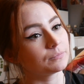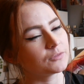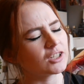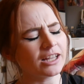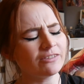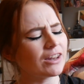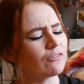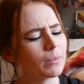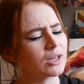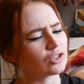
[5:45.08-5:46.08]
Did I even
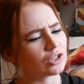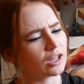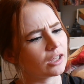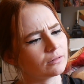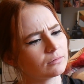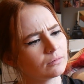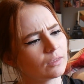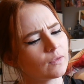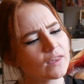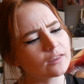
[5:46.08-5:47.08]
ever mention it?
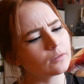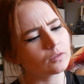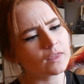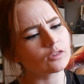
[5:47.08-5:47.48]
This